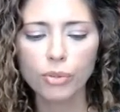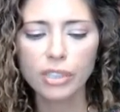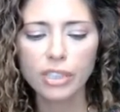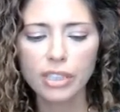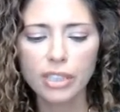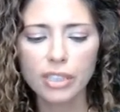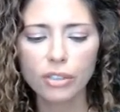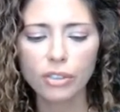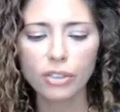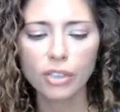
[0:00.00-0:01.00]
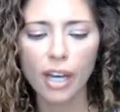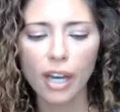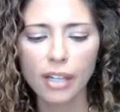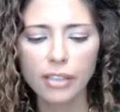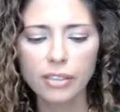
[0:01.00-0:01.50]
disease or
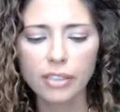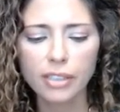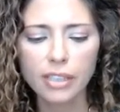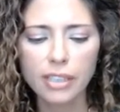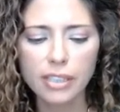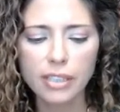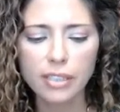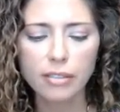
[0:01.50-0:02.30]
John disease,